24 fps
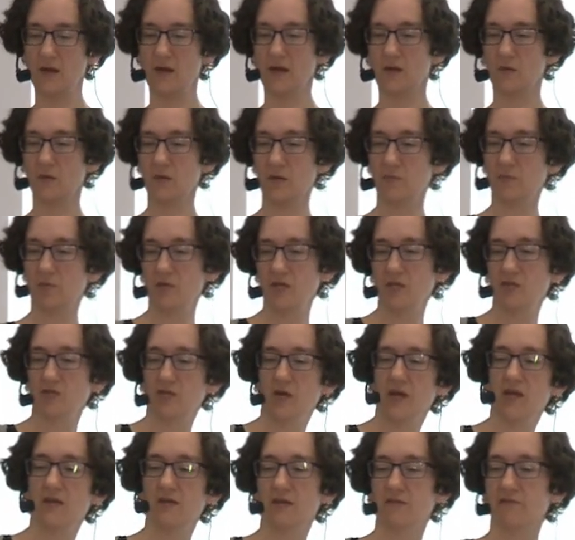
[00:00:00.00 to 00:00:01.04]
we
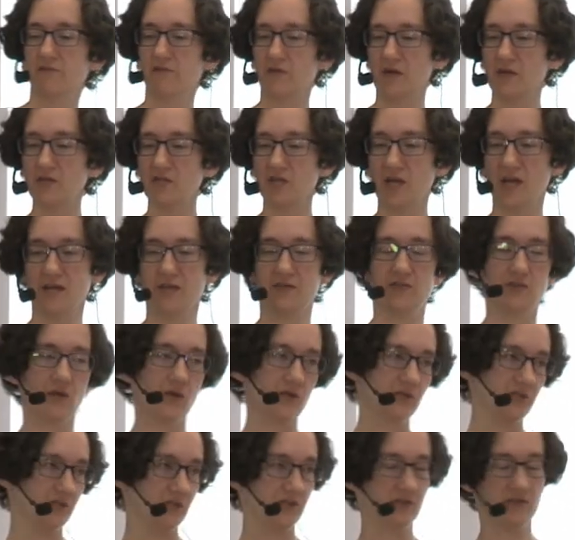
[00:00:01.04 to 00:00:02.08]
pre-trained a French
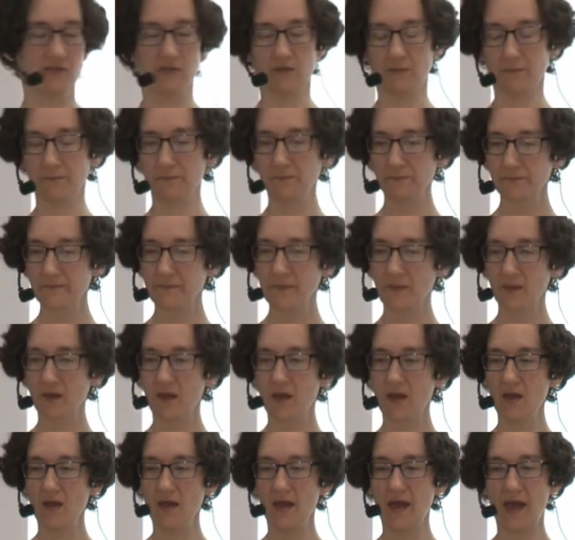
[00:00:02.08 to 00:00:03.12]
ASR system,
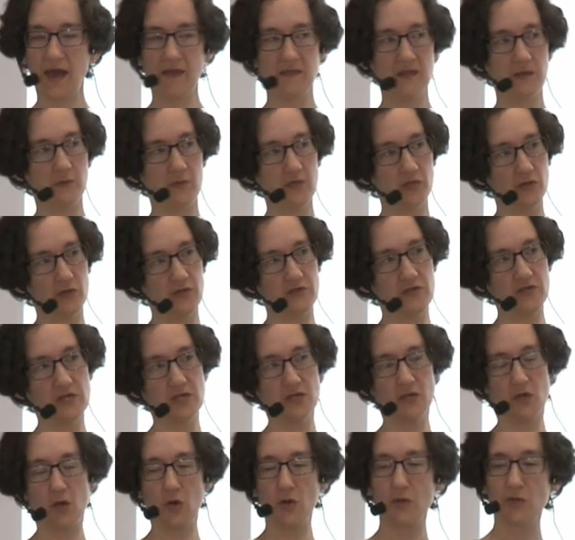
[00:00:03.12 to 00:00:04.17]
and then we took the
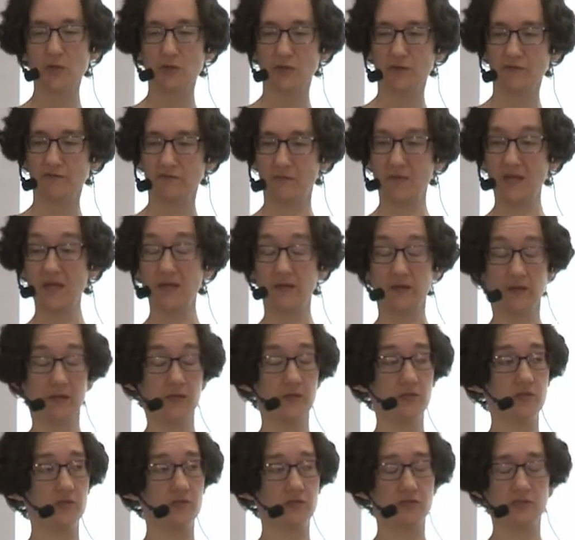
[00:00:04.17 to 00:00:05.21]
encoder from
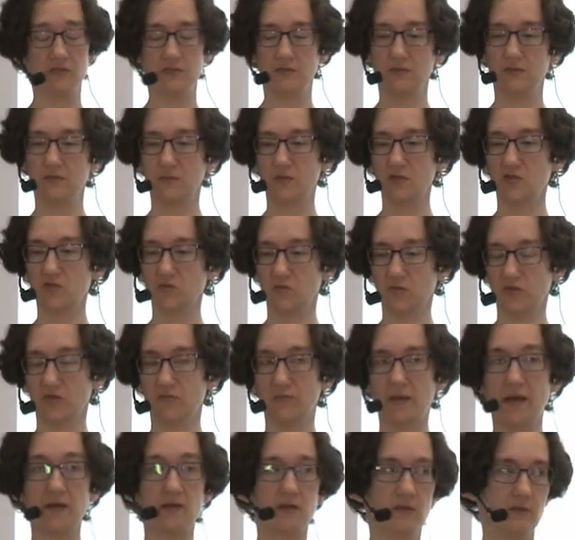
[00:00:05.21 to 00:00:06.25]
English, which was
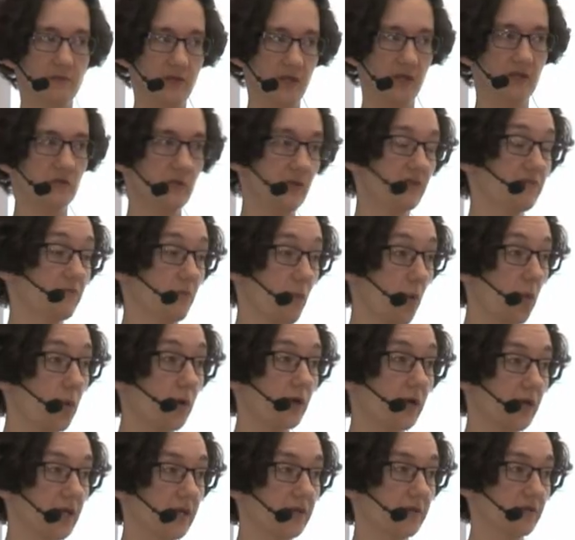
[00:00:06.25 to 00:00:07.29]
better because we have more
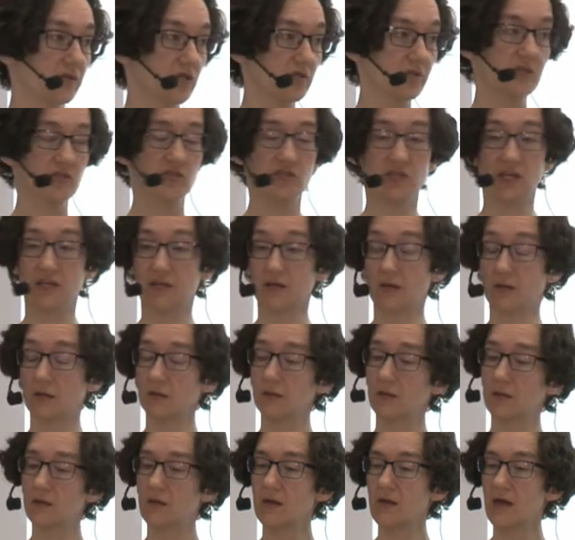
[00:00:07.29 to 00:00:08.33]
English speech data,
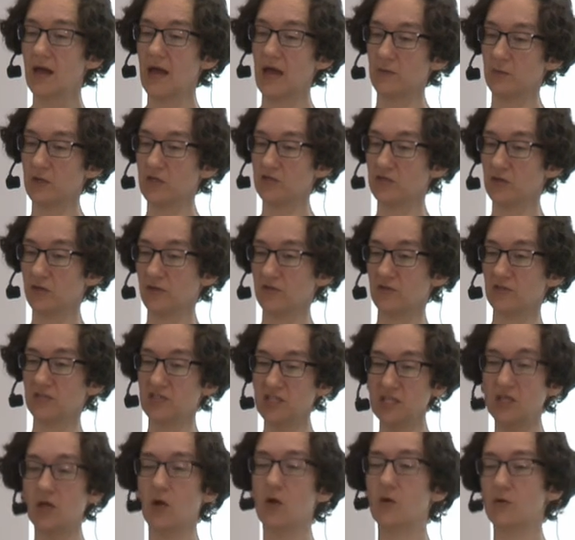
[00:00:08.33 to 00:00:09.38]
and we took the
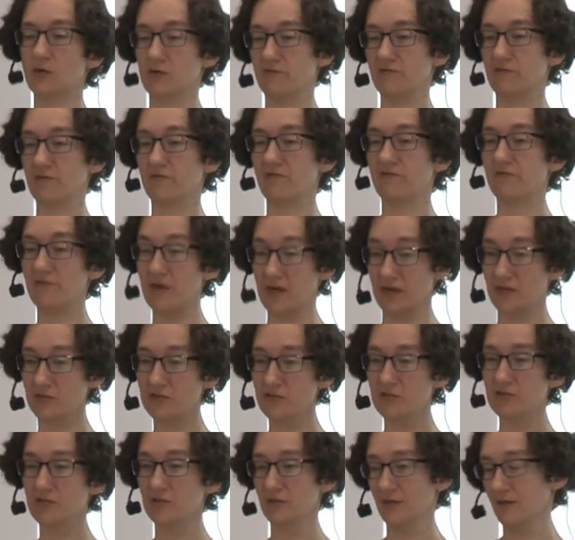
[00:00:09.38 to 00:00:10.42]
decoder from
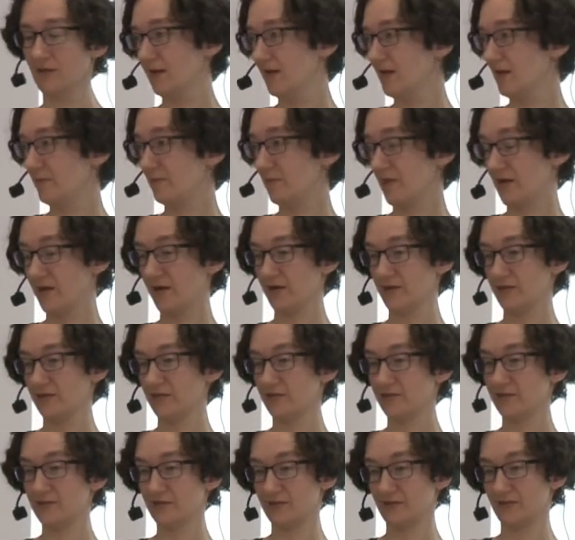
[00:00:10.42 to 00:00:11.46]
French
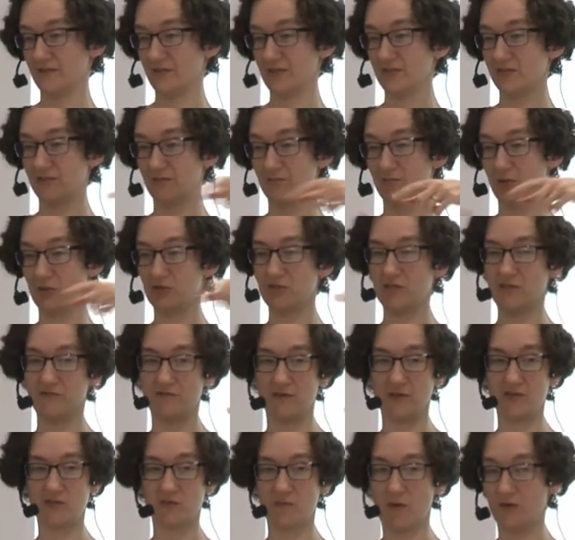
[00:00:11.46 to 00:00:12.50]
because this Embauchy
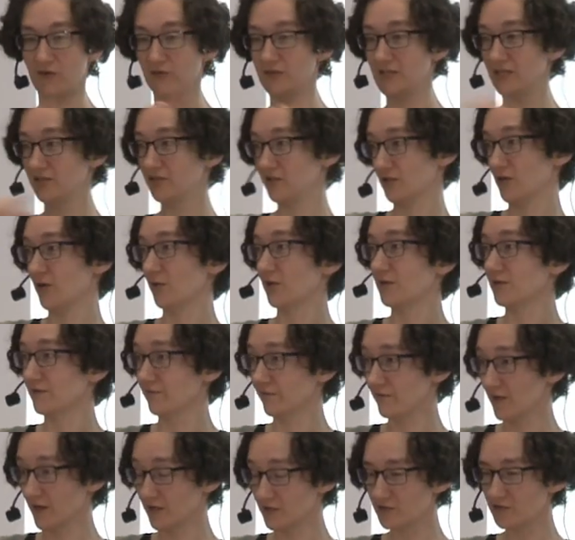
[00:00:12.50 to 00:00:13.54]
French model needs to go into
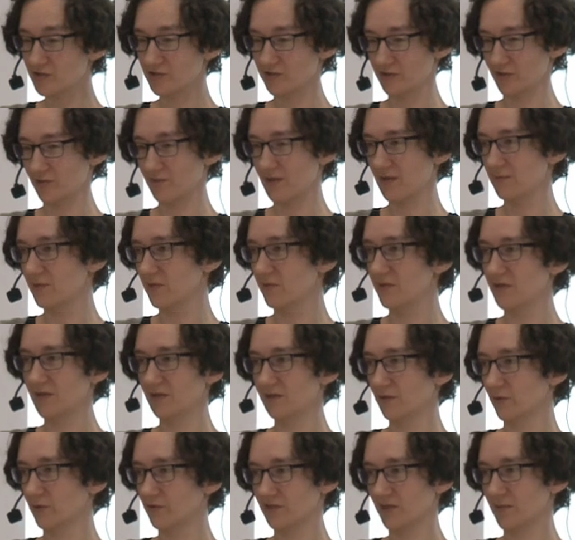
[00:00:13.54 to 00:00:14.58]
French, so maybe we
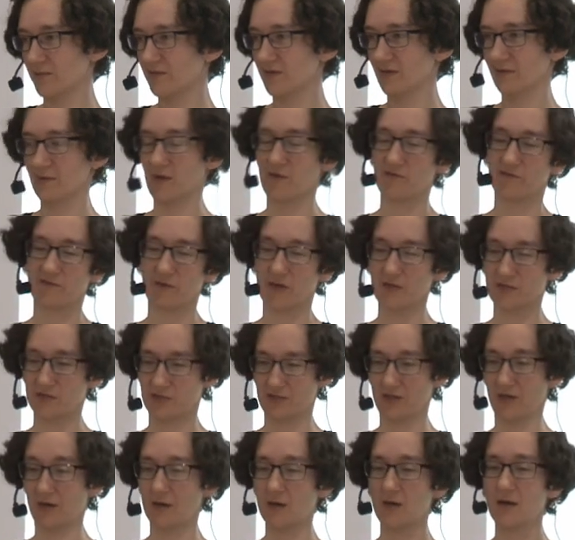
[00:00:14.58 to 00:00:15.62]
learned something about French
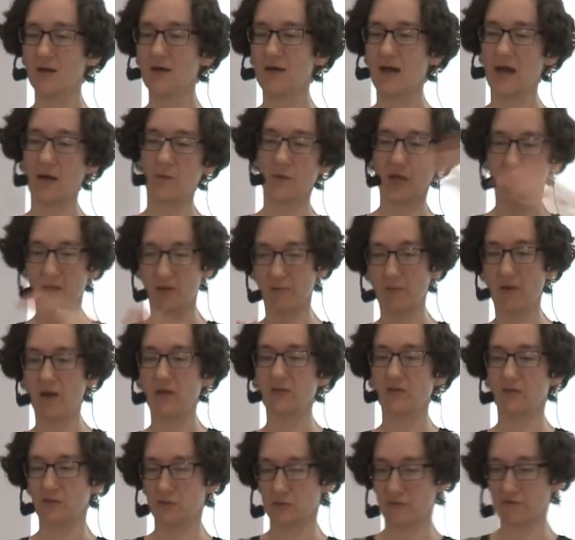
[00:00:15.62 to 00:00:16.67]
there, and we combined
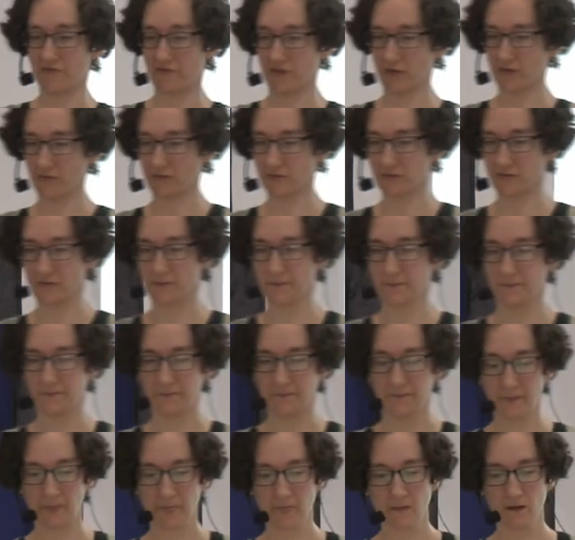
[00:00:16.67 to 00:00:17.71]
the 2 of those.
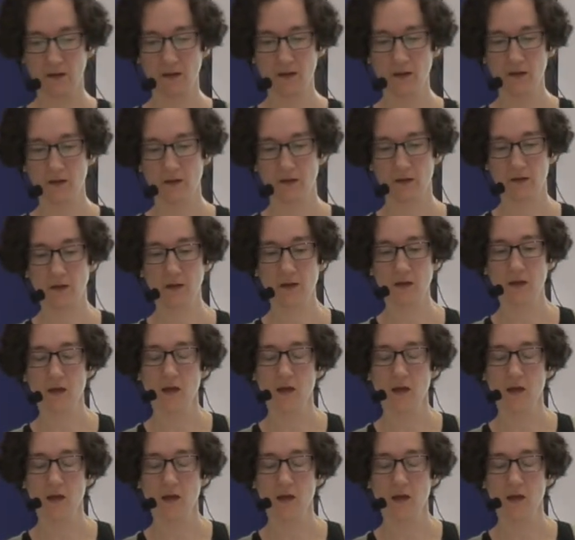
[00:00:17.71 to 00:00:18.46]
Right?